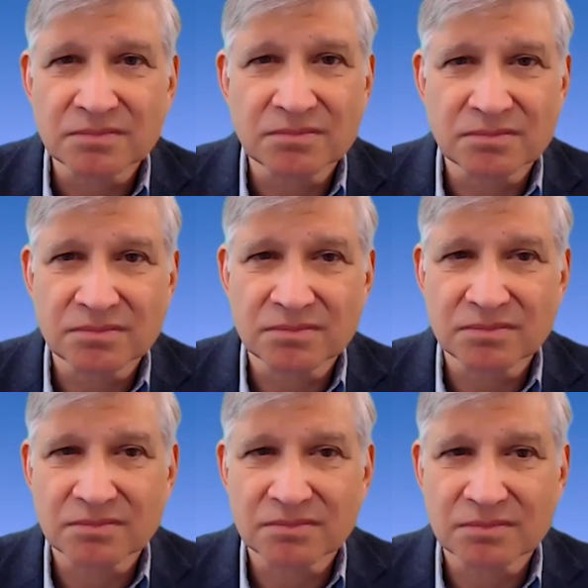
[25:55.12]

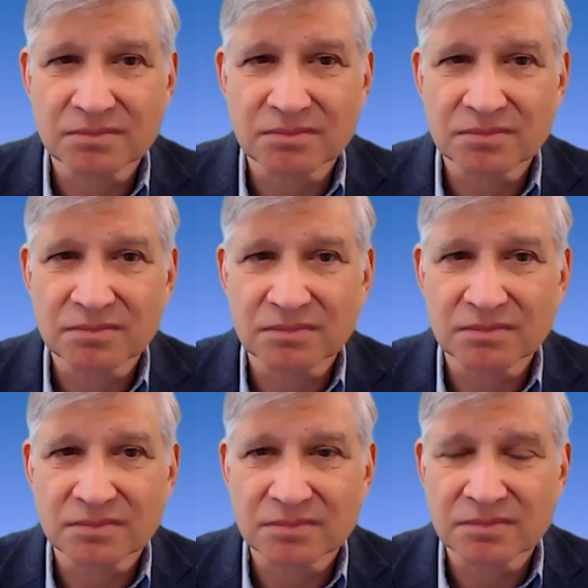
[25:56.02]

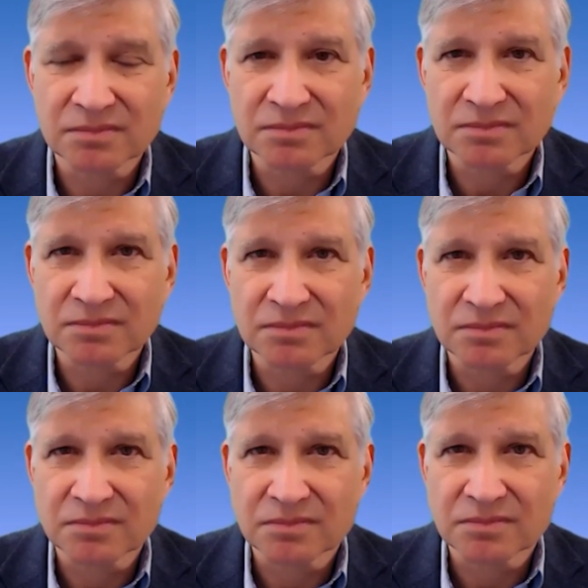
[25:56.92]

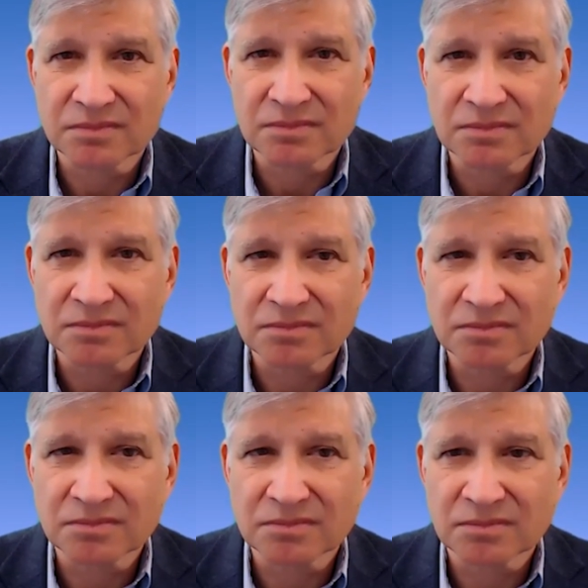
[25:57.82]

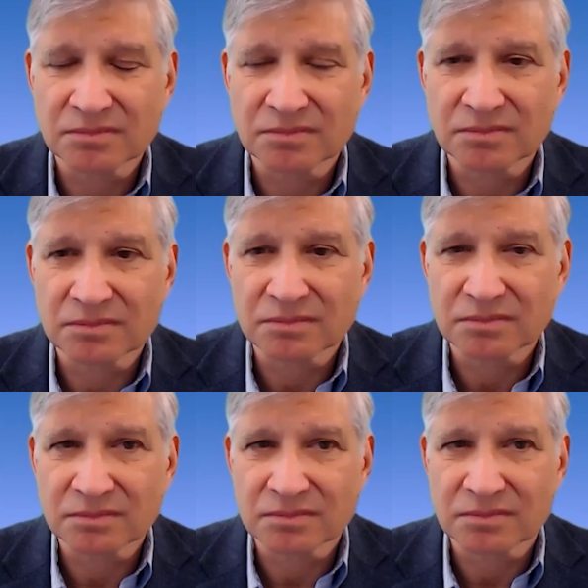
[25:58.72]

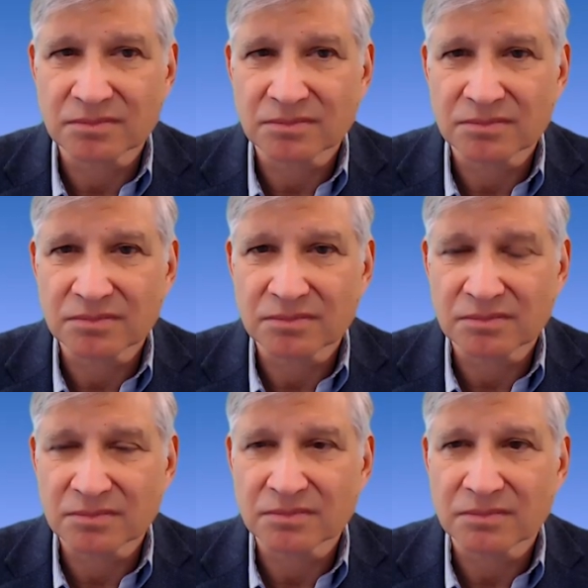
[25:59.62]

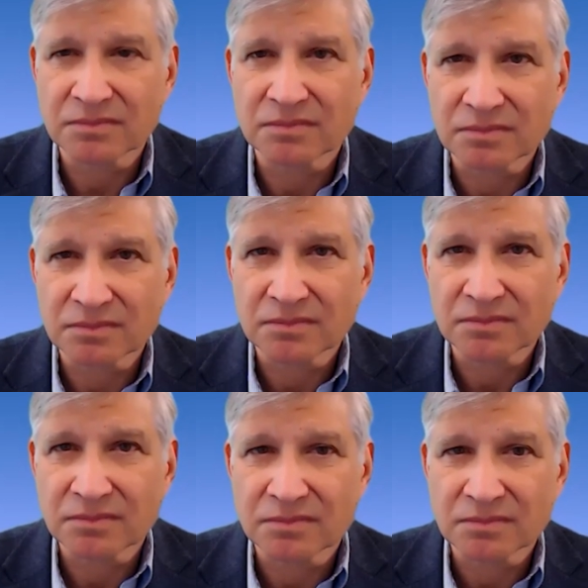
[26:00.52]

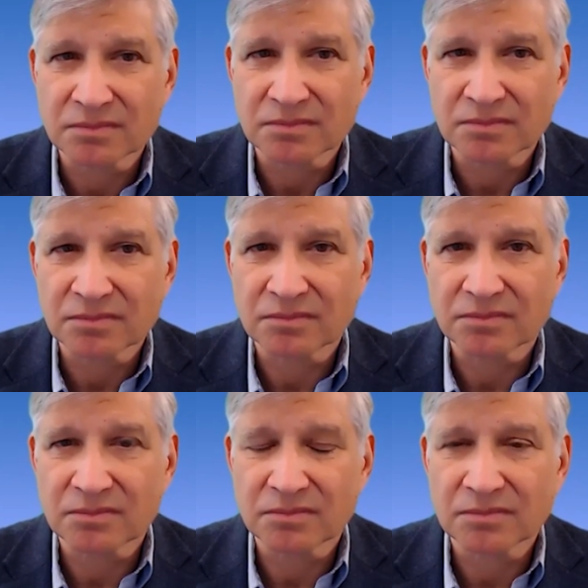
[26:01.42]

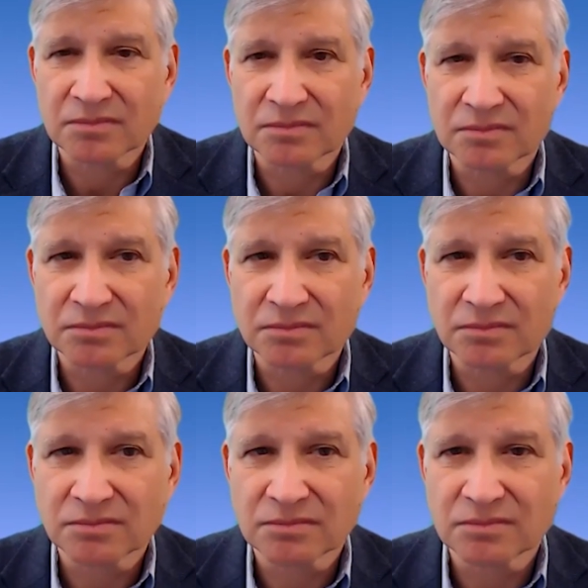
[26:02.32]
This person isn't speaking.